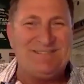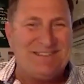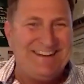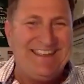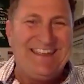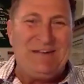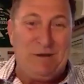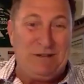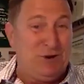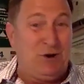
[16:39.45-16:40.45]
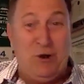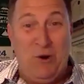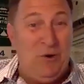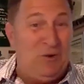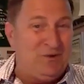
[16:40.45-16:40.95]
but was our
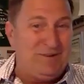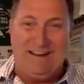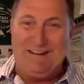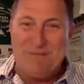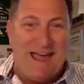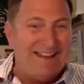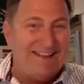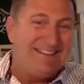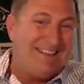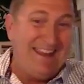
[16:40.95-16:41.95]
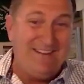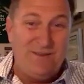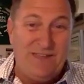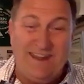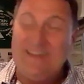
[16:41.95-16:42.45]
goal. Like back in the day,
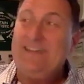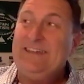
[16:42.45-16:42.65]
you're like,